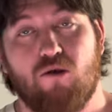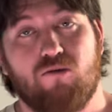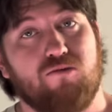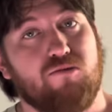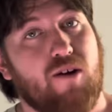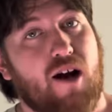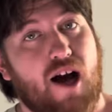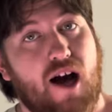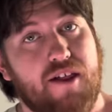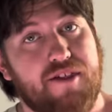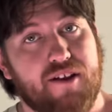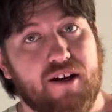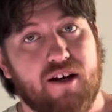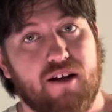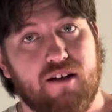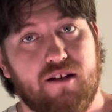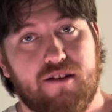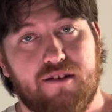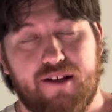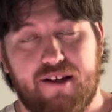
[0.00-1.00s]
rather
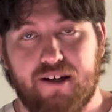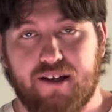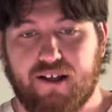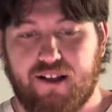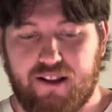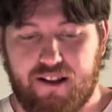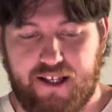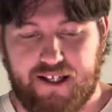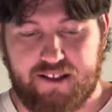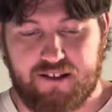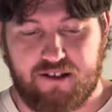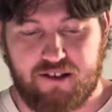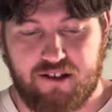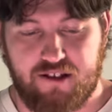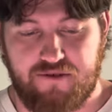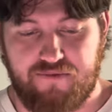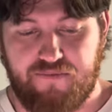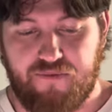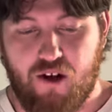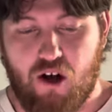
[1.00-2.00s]
than a
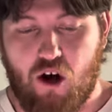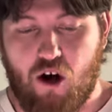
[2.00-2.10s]
collection